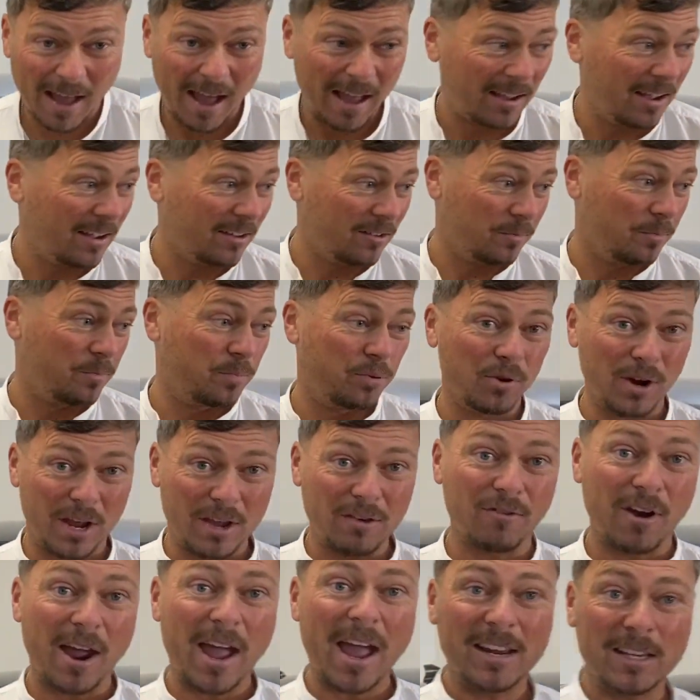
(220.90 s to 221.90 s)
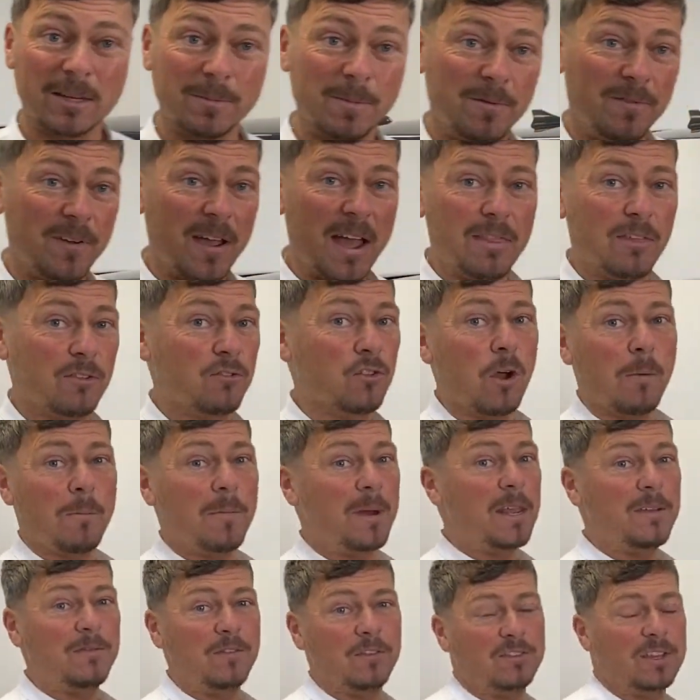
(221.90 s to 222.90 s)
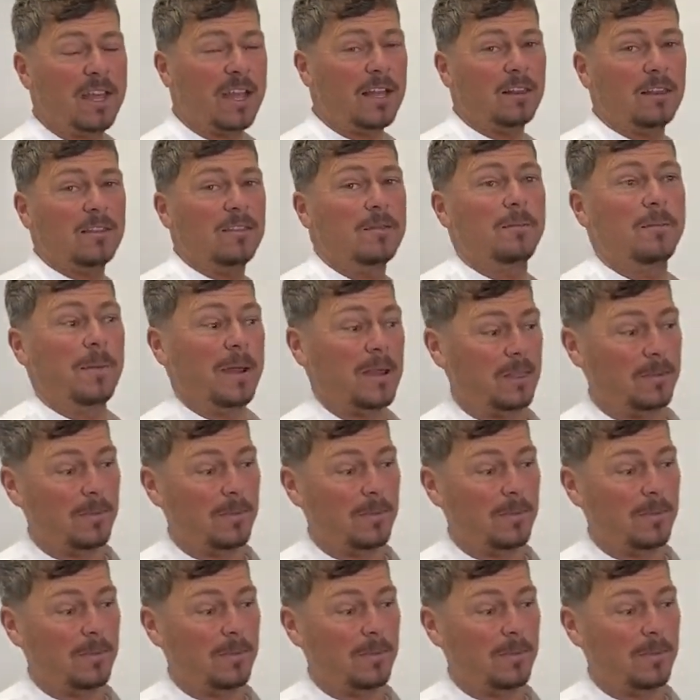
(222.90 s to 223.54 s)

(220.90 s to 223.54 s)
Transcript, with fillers: it's pretty rare to be fair. There's not many for sale in the, in the